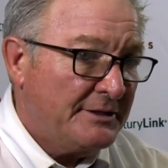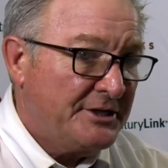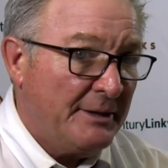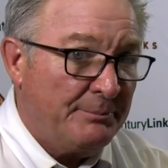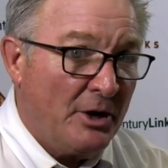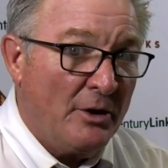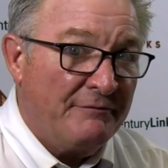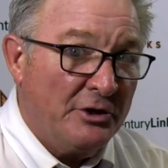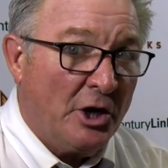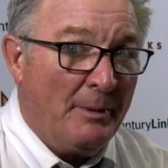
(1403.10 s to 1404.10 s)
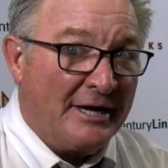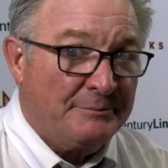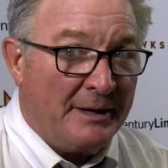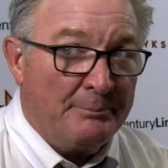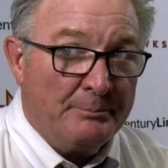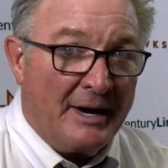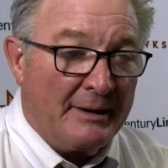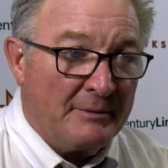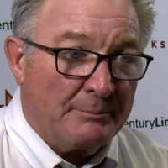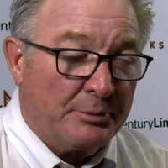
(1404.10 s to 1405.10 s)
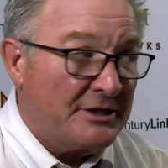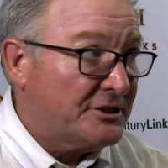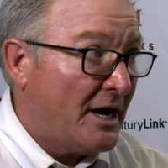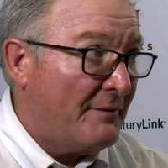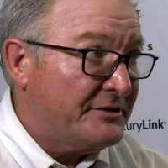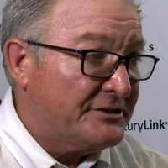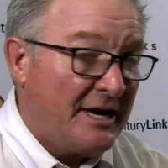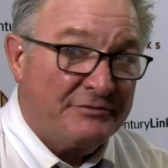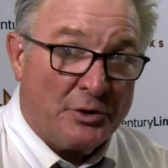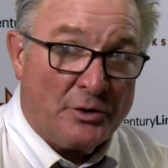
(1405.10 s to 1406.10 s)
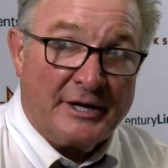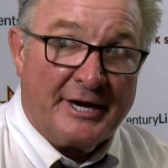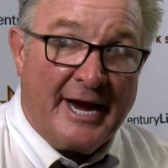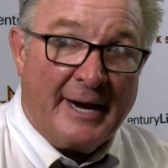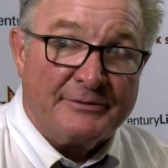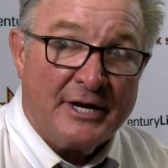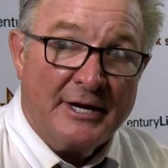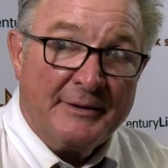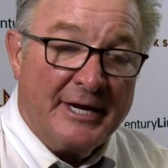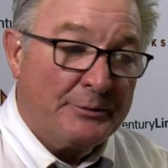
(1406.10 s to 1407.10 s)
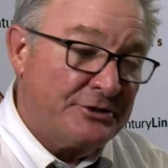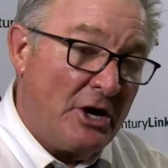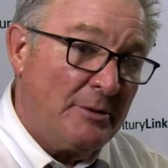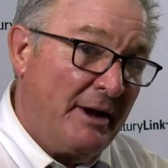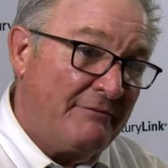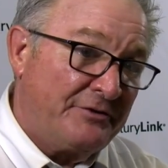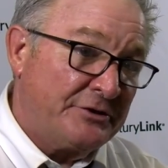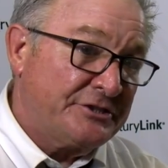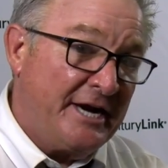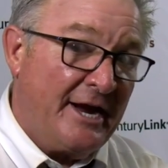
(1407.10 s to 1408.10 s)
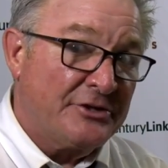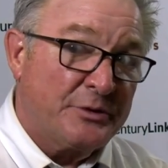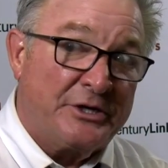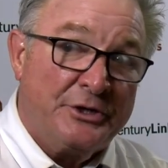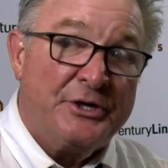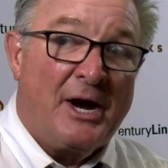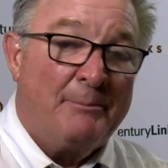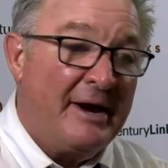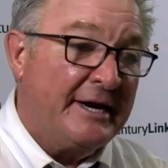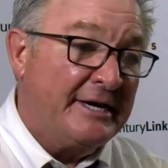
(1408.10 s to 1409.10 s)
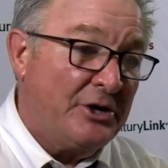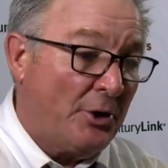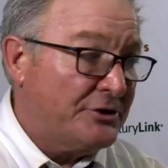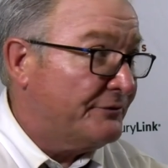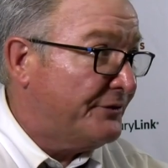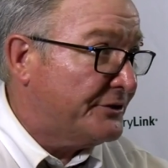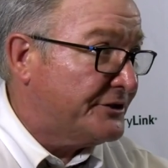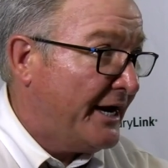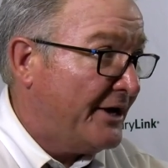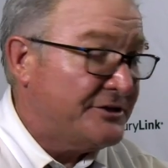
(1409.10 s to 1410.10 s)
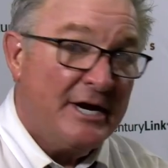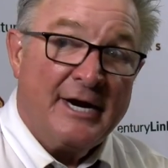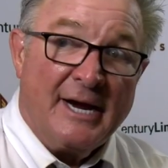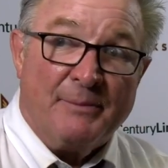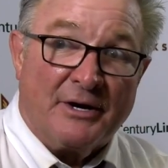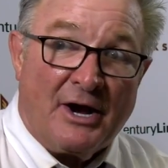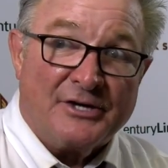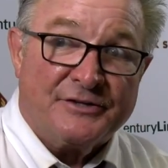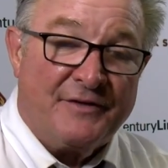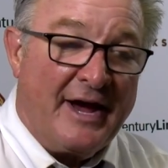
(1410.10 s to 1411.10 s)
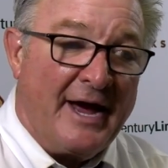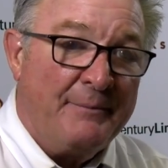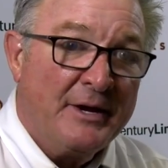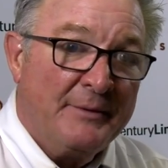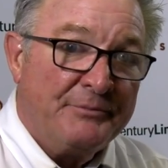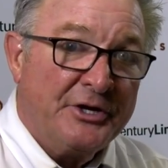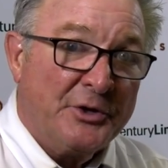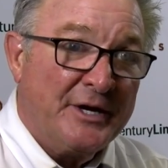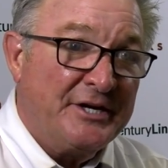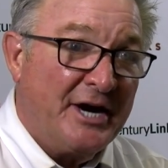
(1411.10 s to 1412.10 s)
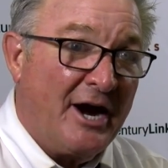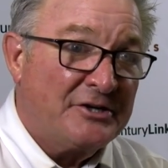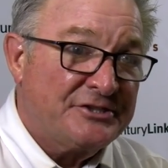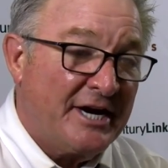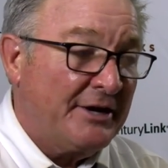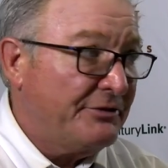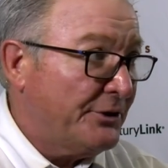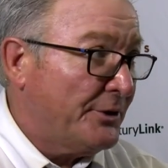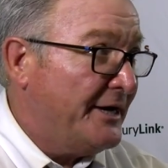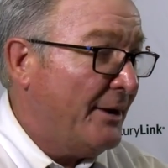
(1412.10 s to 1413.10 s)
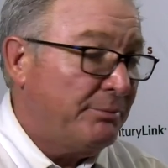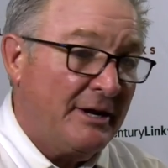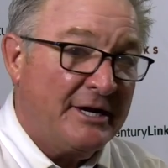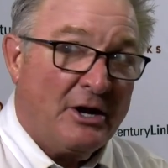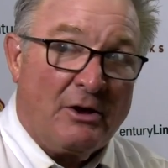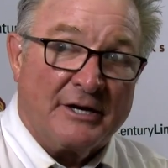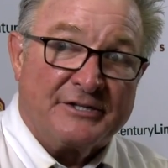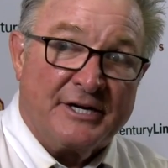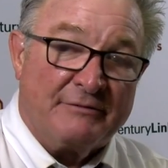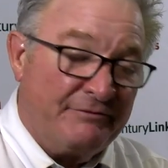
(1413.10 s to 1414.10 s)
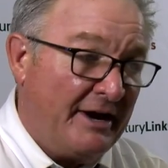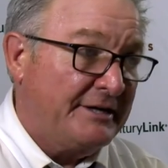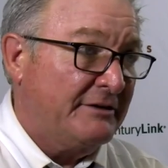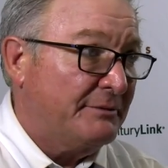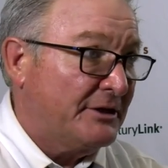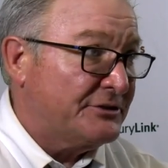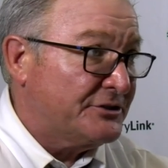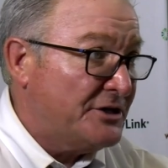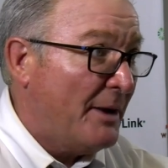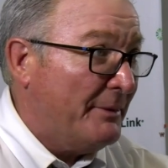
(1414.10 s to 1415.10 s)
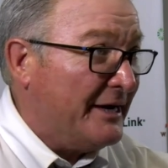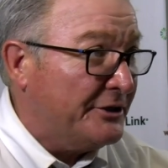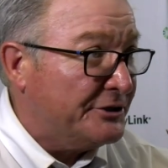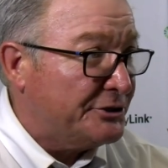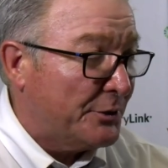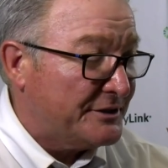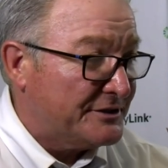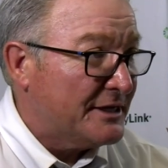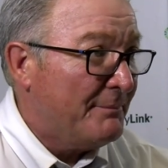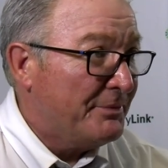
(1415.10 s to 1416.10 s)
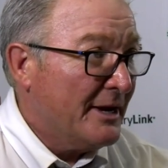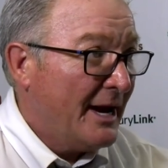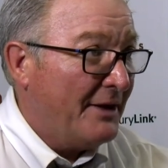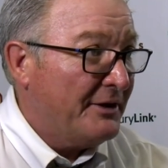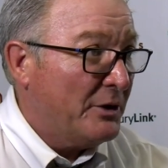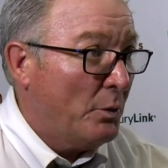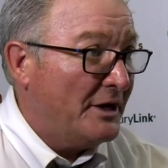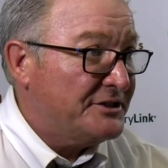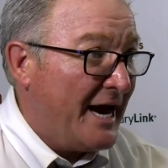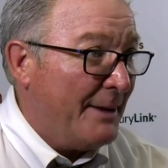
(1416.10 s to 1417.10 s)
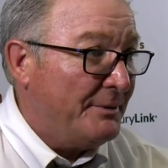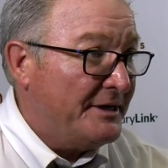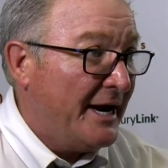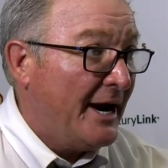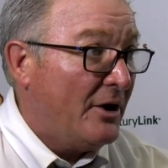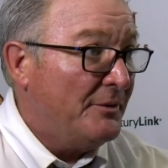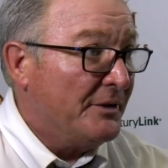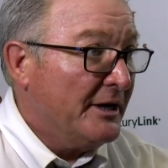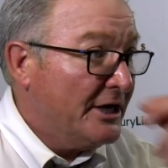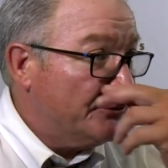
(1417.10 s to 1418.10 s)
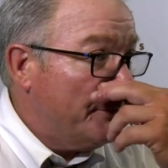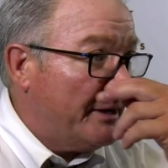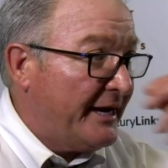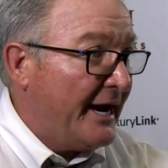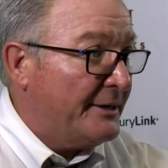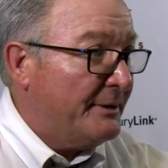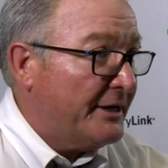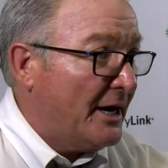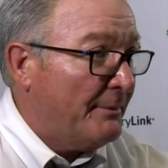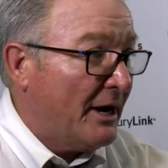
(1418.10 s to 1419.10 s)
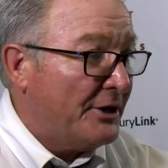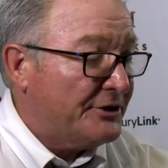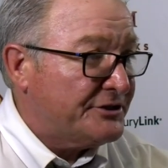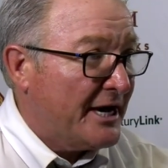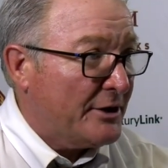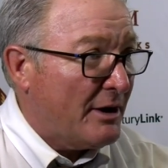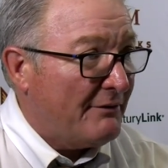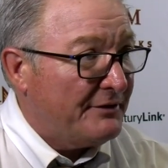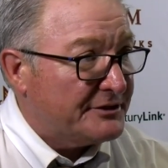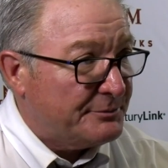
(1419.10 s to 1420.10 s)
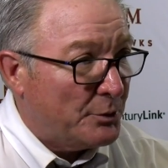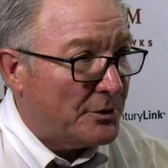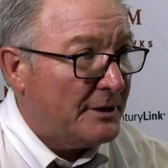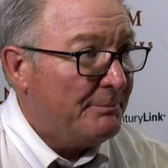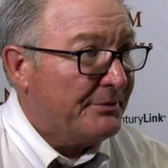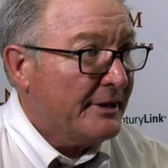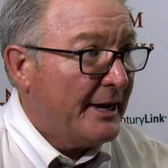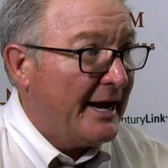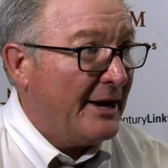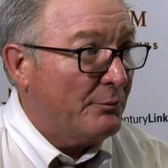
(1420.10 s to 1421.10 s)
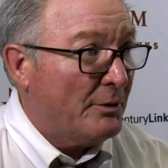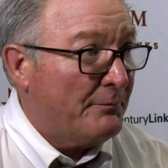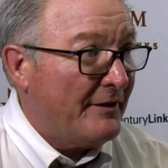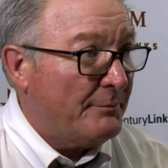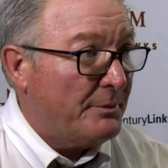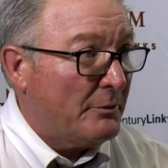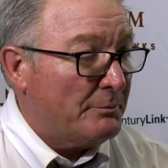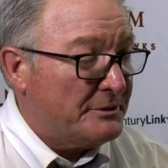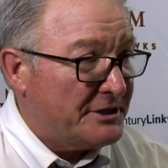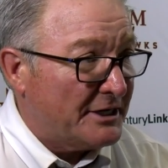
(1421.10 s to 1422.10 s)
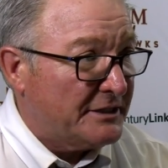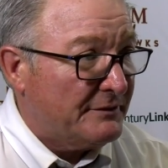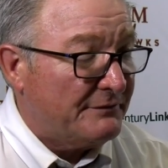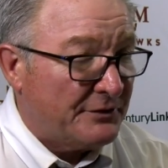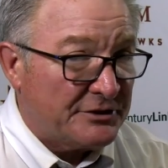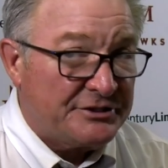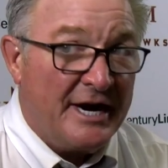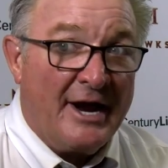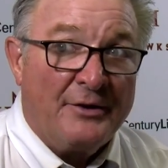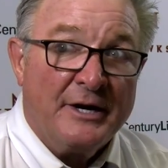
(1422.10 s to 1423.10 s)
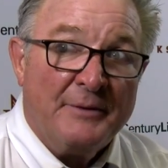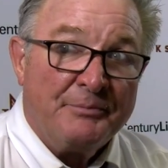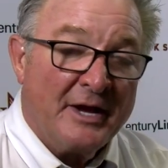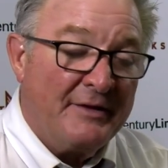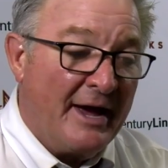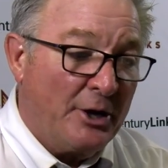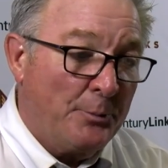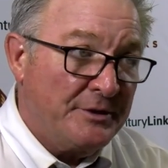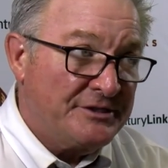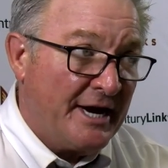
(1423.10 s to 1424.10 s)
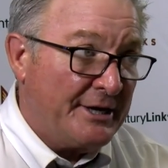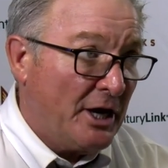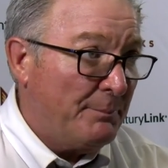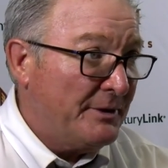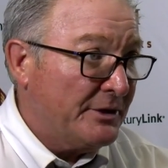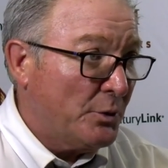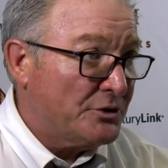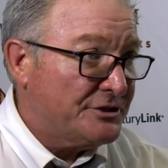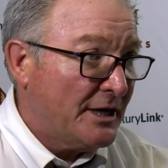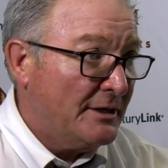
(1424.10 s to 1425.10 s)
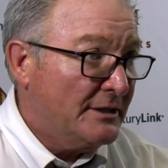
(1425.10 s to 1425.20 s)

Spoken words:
tempo. If you'll go back to my press conferences after early games, it was all about first downs. We could not make any yards on first downs. And because of that, your entire second and third down play calling is ineffective because there's not many good choices. I think what's happened now is we began to understand our offense more, and we're productive on first down, and that opens that up. And of course,